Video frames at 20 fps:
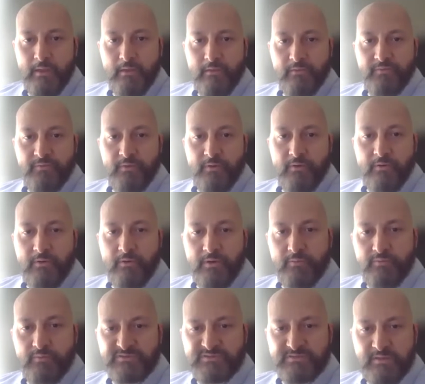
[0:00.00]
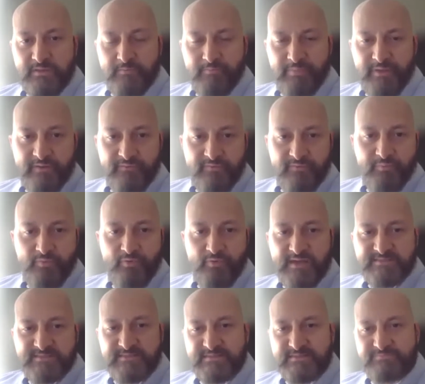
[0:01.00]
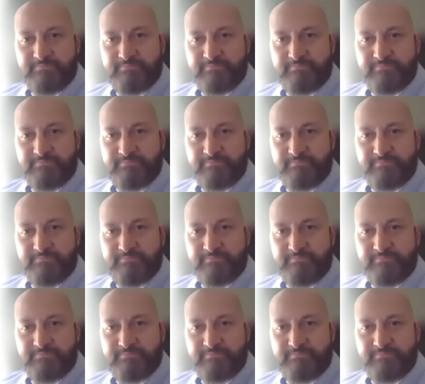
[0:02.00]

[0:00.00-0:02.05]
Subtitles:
So it was a bit of a process.